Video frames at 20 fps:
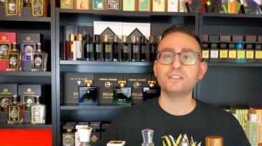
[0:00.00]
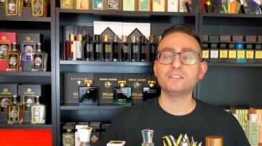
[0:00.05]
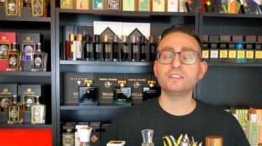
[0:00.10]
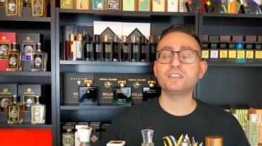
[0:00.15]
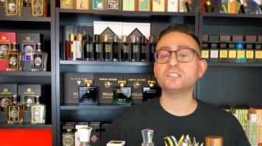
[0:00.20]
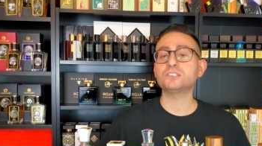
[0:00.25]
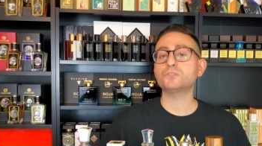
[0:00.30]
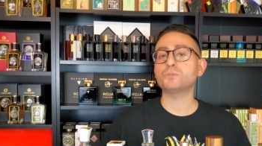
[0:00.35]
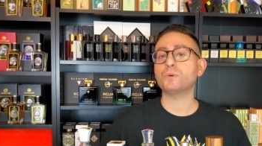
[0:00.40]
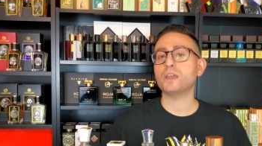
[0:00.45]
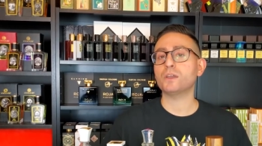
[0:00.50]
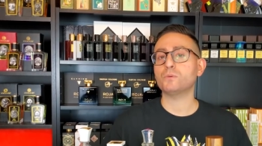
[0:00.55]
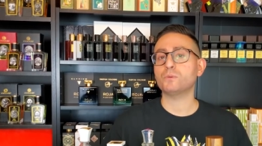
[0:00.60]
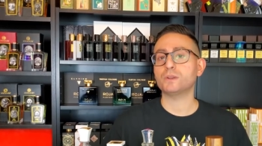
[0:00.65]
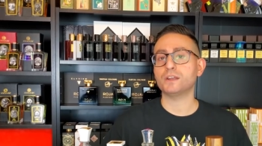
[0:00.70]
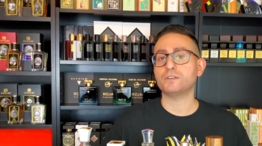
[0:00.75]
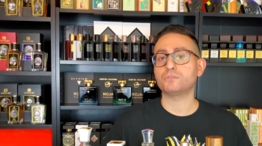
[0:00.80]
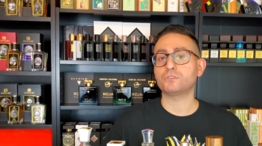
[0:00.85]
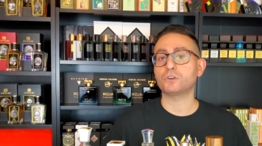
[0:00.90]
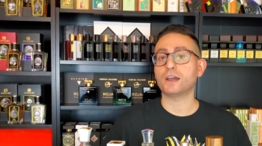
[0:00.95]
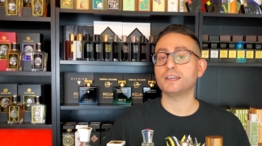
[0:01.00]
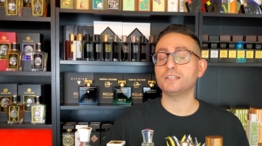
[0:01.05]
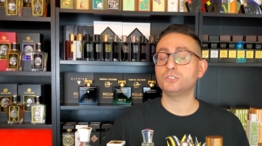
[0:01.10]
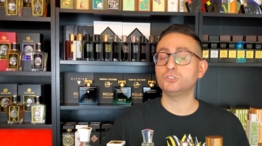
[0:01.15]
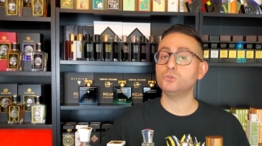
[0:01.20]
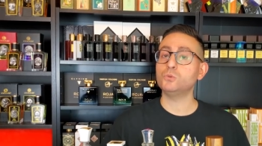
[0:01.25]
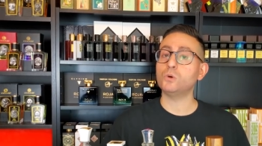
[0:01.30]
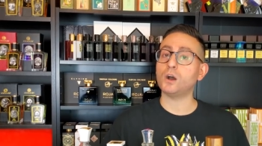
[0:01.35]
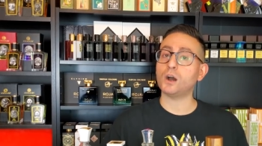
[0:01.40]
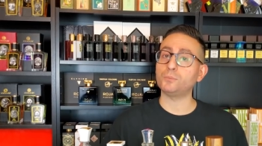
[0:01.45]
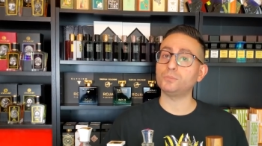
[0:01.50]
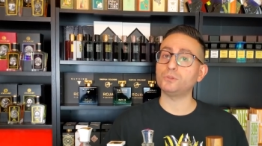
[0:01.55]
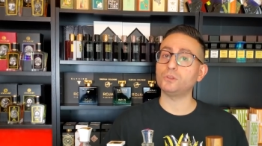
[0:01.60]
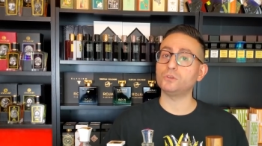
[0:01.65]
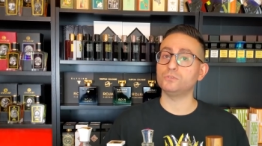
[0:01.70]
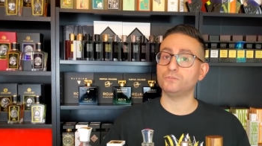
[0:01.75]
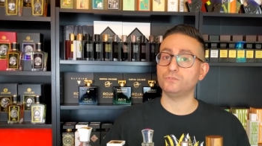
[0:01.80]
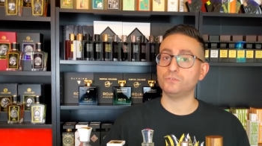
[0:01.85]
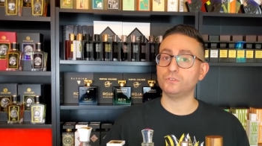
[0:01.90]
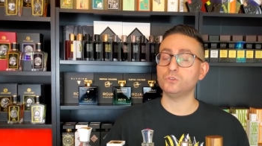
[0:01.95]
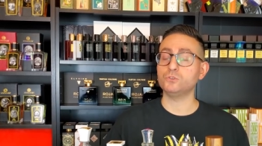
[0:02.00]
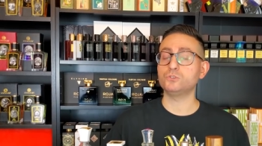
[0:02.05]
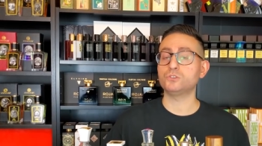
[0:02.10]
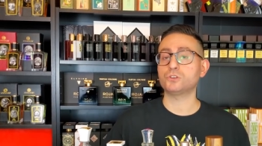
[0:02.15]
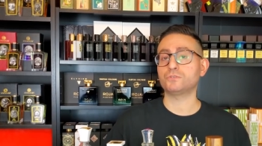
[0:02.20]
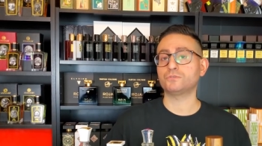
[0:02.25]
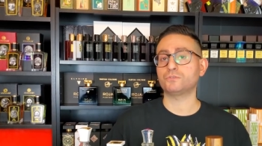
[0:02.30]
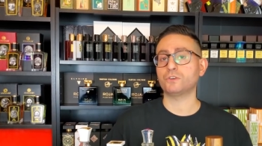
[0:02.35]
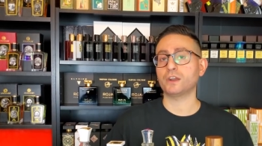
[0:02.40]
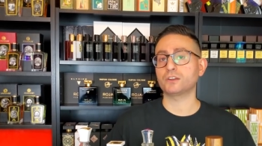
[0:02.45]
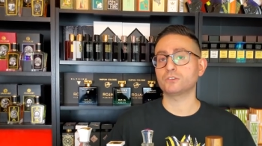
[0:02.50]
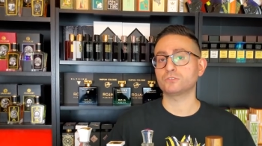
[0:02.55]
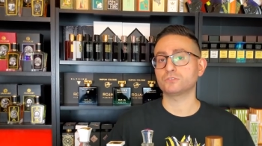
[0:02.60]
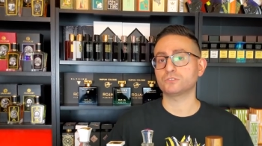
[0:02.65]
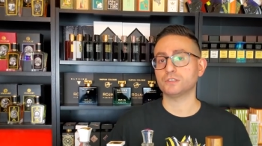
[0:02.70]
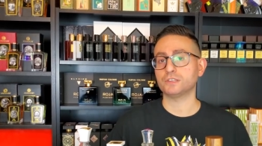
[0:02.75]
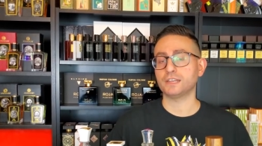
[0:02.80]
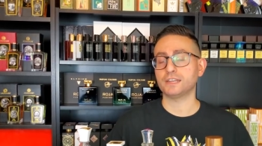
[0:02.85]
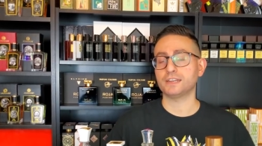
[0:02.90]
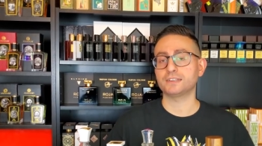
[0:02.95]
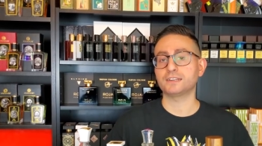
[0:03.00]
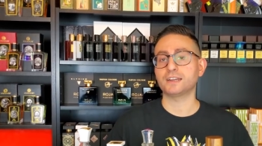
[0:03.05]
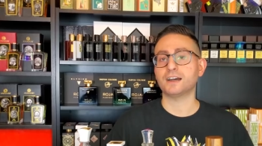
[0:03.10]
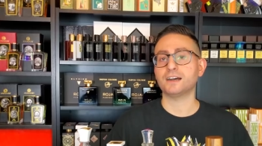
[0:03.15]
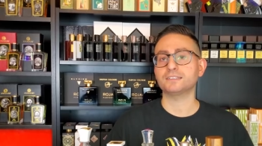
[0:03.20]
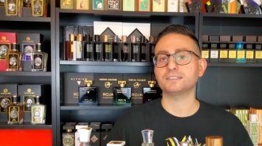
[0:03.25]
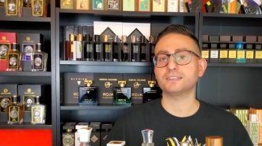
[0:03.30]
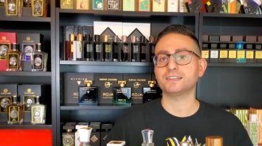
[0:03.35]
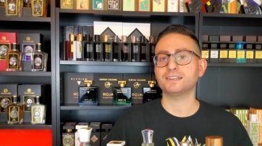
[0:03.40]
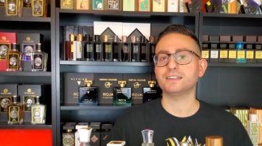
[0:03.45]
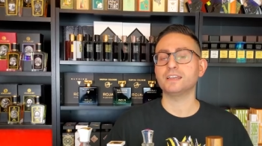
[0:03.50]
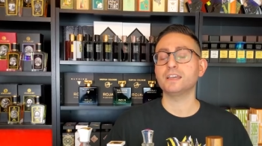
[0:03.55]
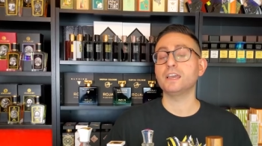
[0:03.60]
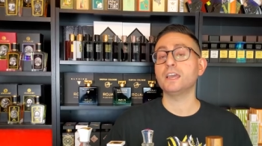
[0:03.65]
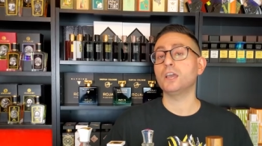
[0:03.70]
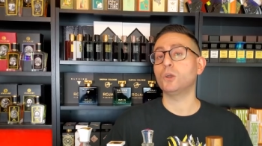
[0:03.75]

This way, whenever I do upload future fragrance related content,